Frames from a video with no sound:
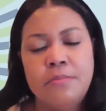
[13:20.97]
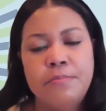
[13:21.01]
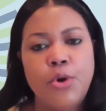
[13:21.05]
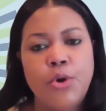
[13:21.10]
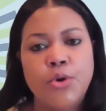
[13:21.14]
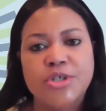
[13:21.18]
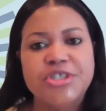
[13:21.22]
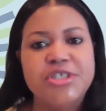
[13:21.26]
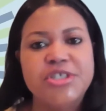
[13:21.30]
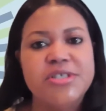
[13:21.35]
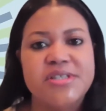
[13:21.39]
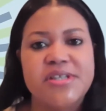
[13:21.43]

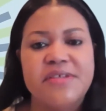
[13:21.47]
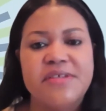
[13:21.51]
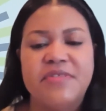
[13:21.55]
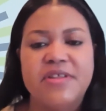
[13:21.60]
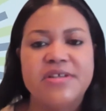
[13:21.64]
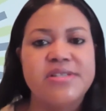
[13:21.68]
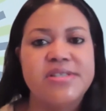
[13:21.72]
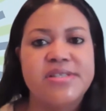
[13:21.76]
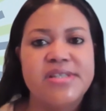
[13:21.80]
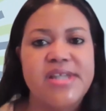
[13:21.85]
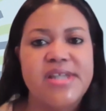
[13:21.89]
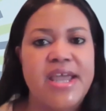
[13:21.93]
portions of
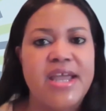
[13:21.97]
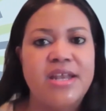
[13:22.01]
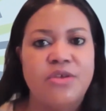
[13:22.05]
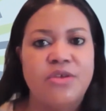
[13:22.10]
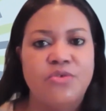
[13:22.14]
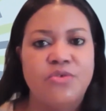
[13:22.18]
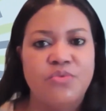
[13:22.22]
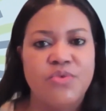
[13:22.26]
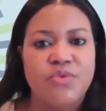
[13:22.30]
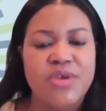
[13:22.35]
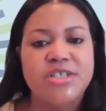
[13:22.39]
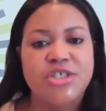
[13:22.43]
the state
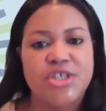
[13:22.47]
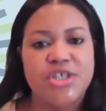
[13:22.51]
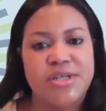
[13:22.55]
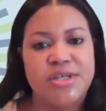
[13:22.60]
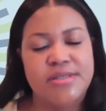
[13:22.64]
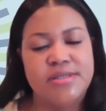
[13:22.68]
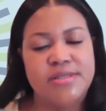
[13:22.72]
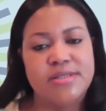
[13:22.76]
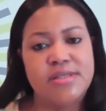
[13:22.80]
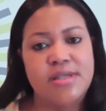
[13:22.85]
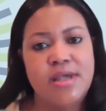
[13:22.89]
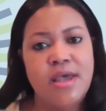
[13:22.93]
and
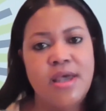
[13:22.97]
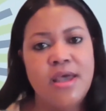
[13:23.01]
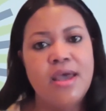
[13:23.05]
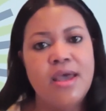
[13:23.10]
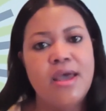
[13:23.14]
regions,